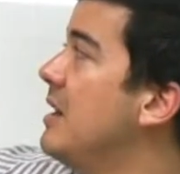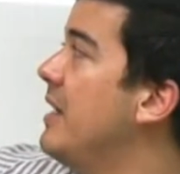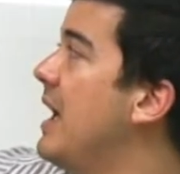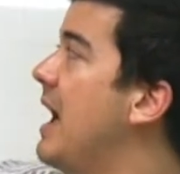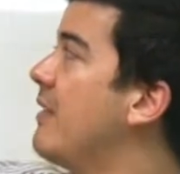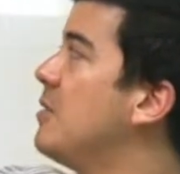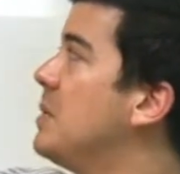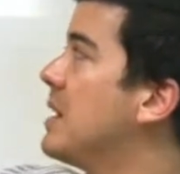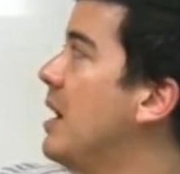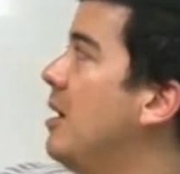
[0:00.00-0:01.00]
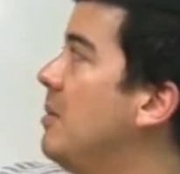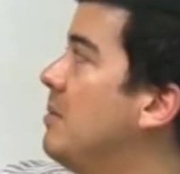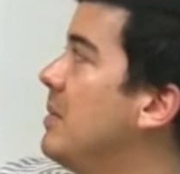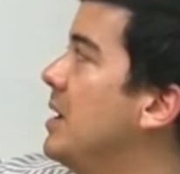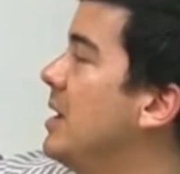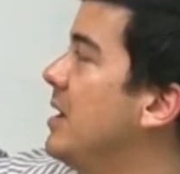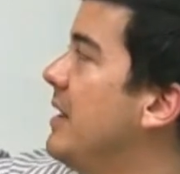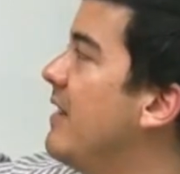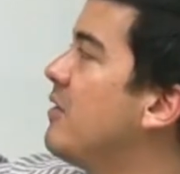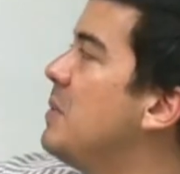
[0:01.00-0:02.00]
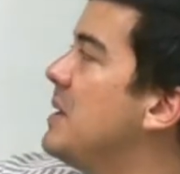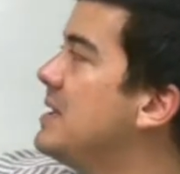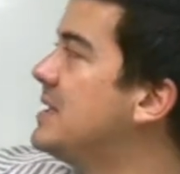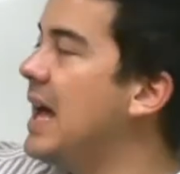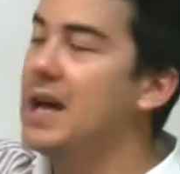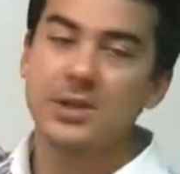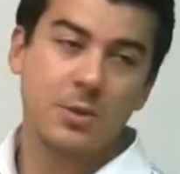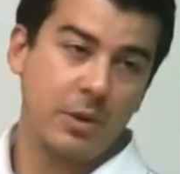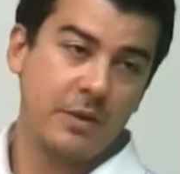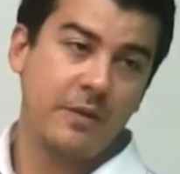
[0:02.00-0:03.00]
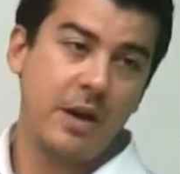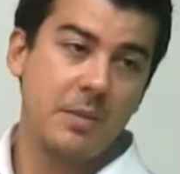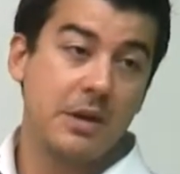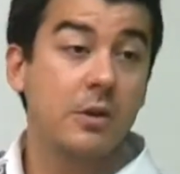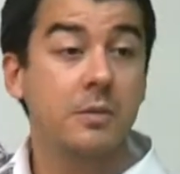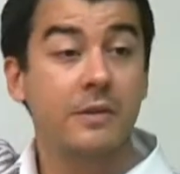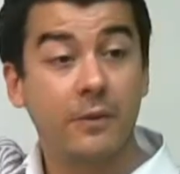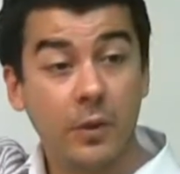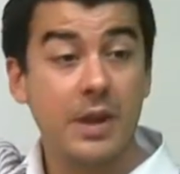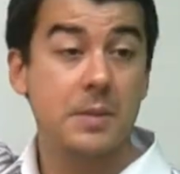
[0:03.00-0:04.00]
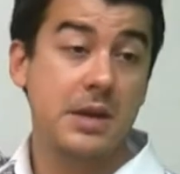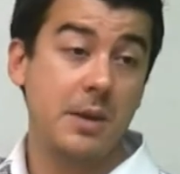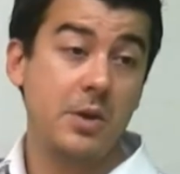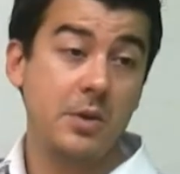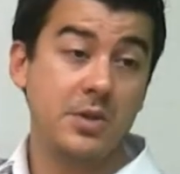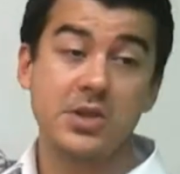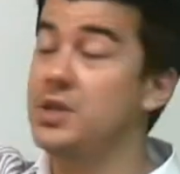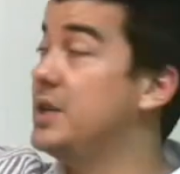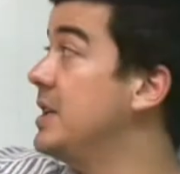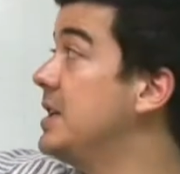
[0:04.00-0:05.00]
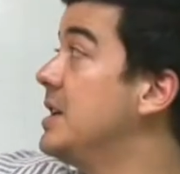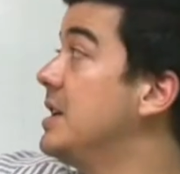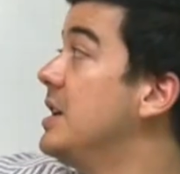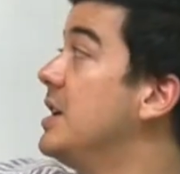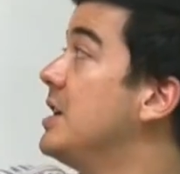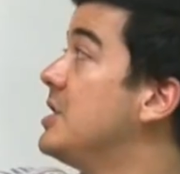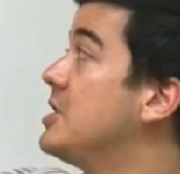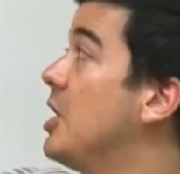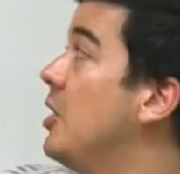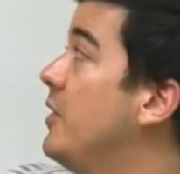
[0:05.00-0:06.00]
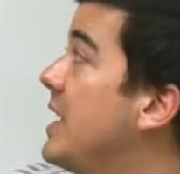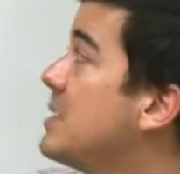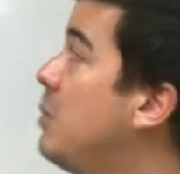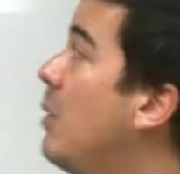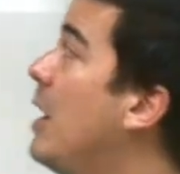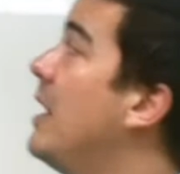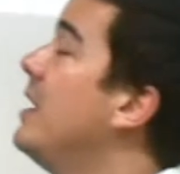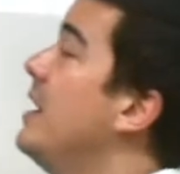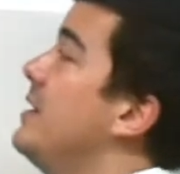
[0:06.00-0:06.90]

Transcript: they have to be sales qualified before they become an opportunity. So that's why